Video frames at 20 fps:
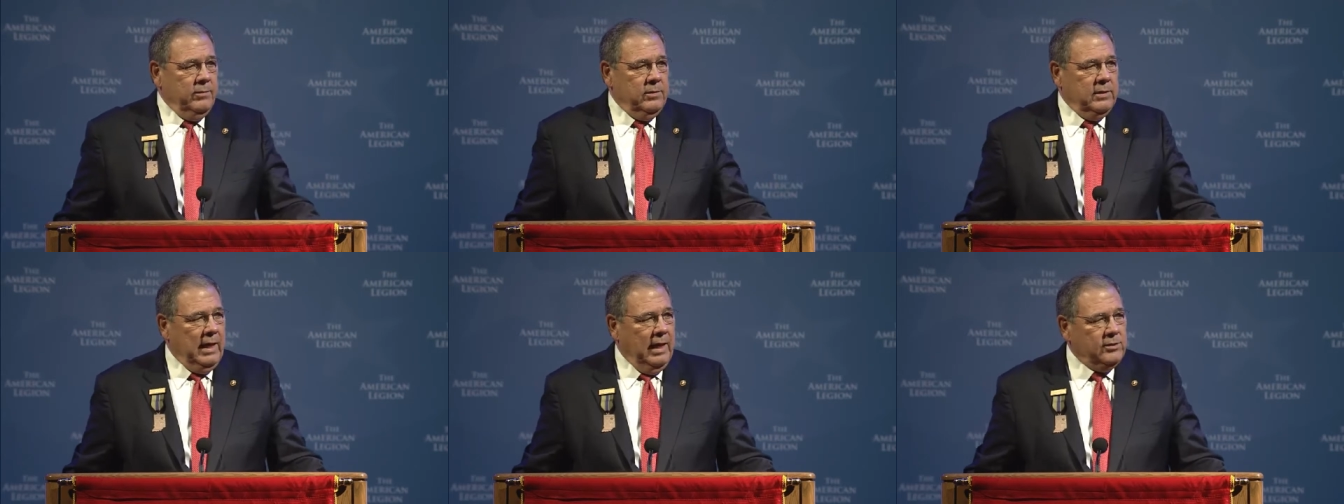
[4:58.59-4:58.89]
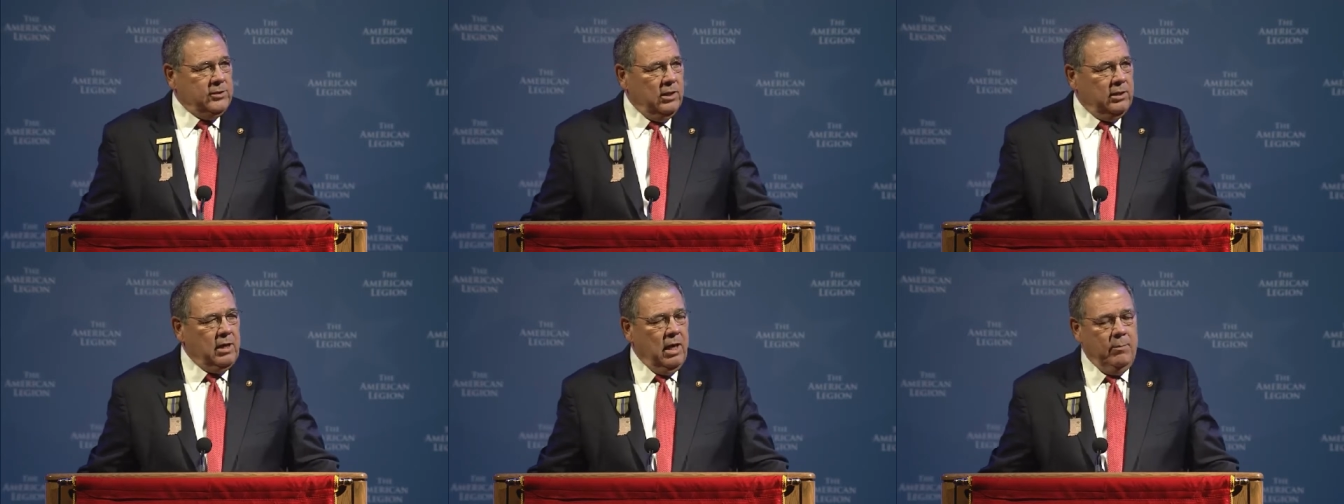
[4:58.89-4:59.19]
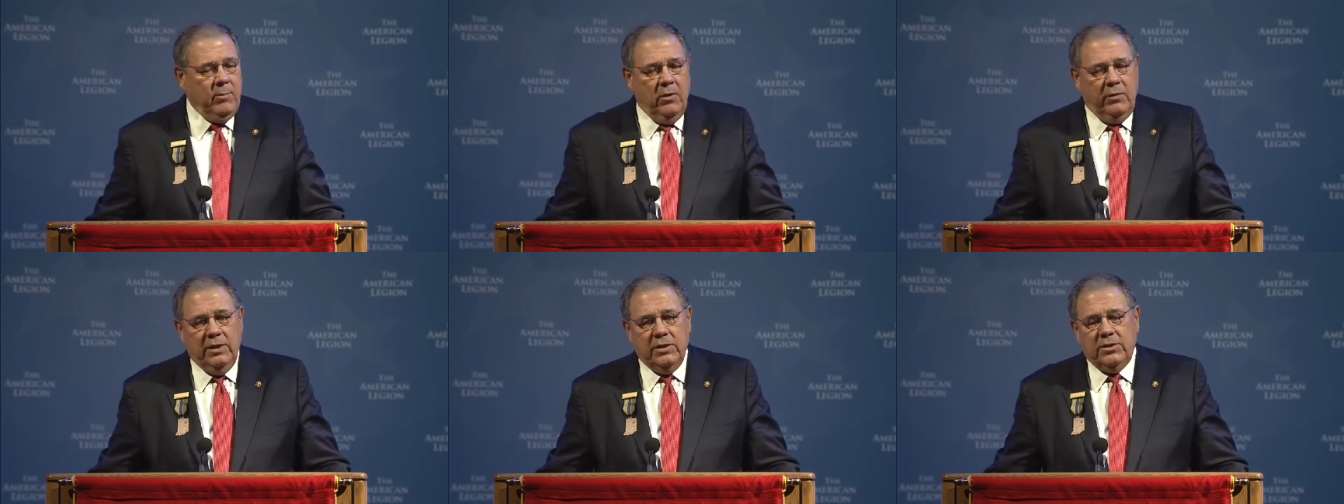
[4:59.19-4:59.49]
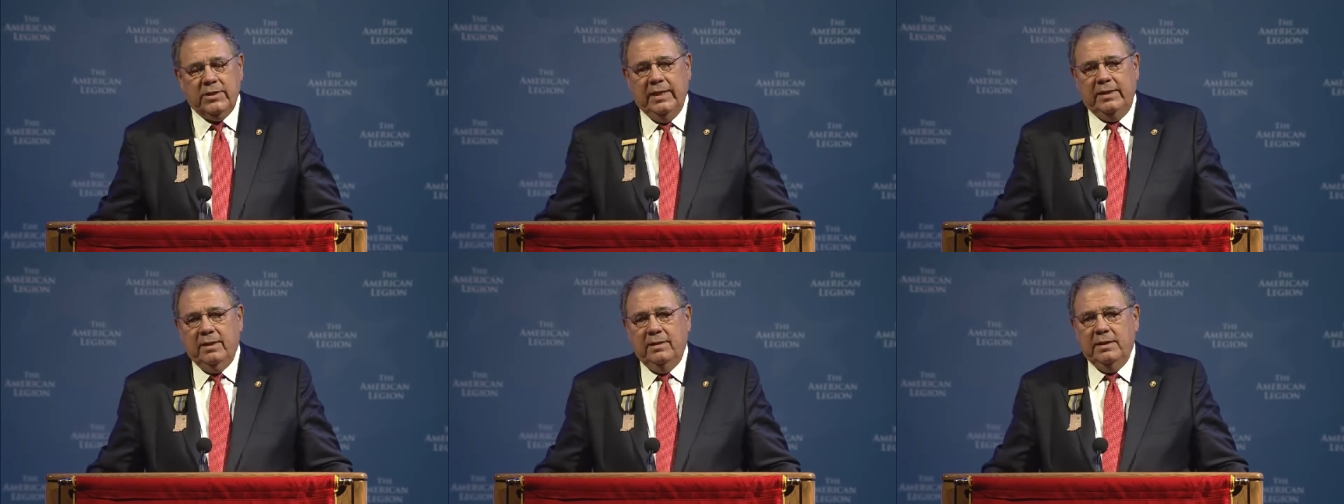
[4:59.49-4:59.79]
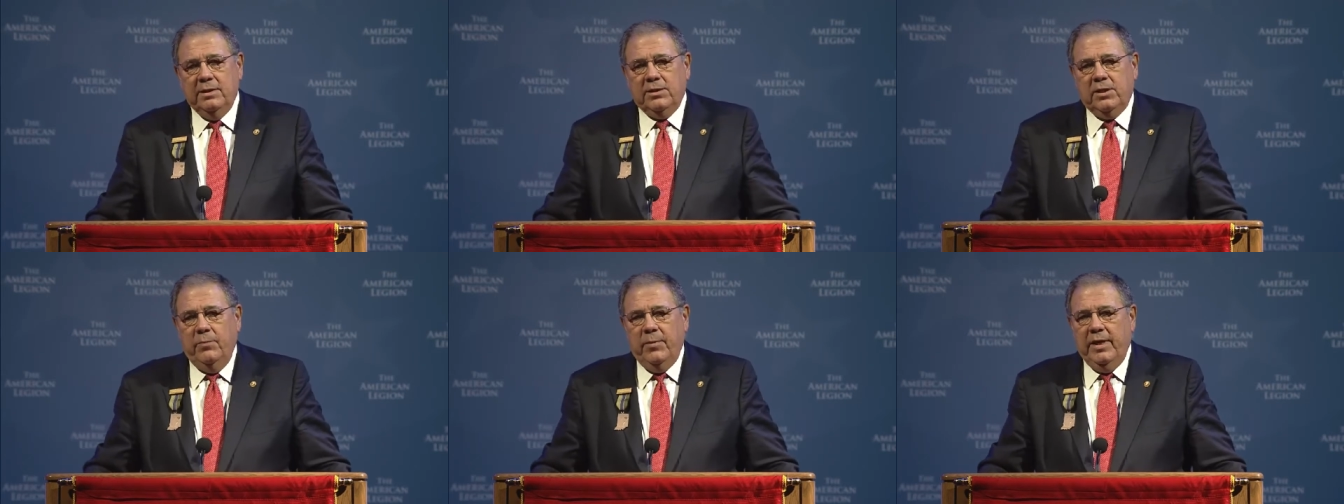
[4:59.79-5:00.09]
Dr. Carmona said to
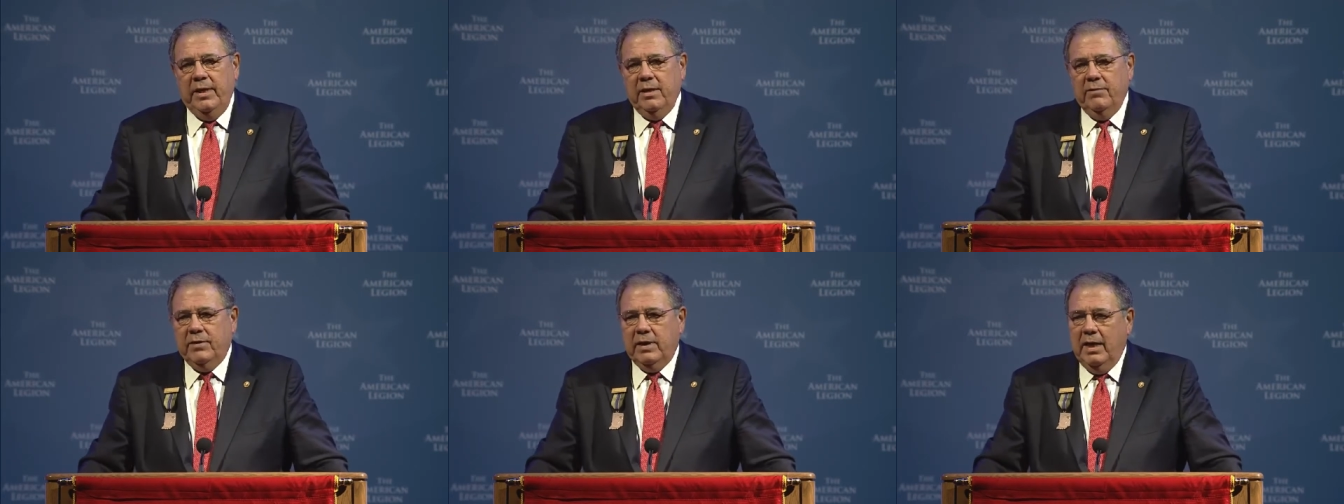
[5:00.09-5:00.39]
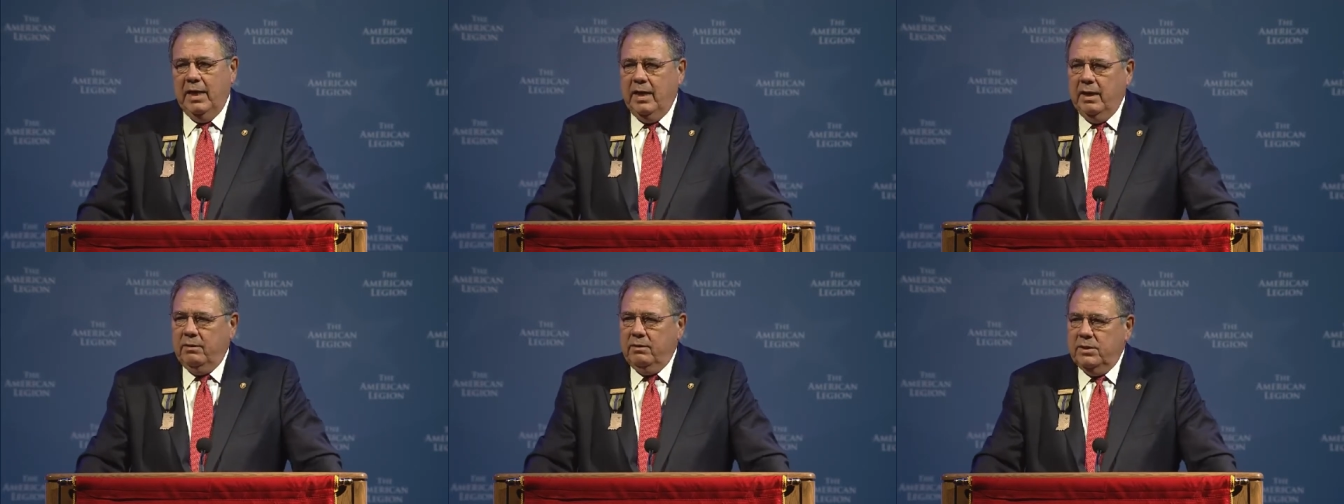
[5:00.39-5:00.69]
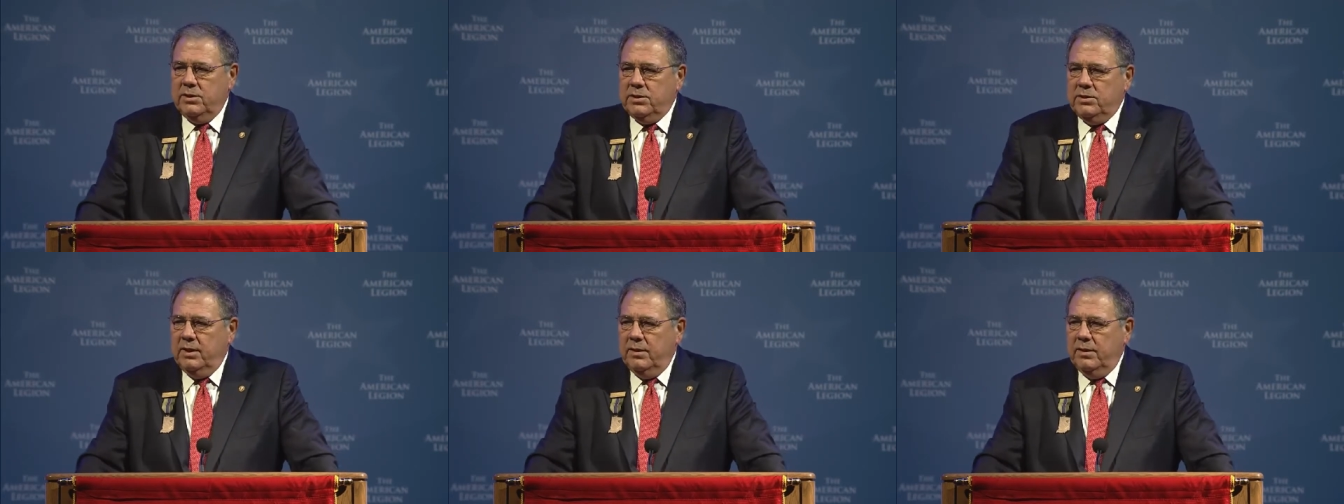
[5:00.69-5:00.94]
this committee of Congress